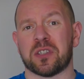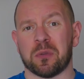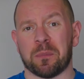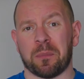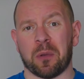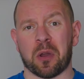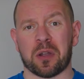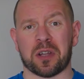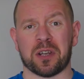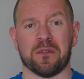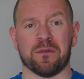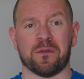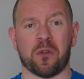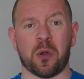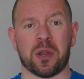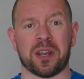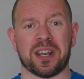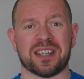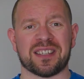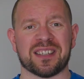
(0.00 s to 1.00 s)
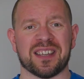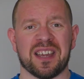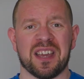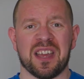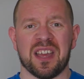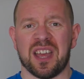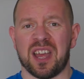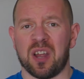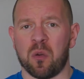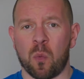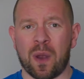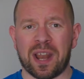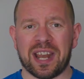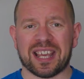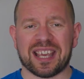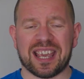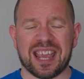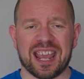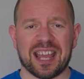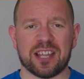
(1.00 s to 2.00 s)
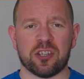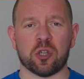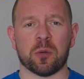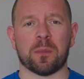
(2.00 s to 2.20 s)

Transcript: to block and avoid it, and when to cage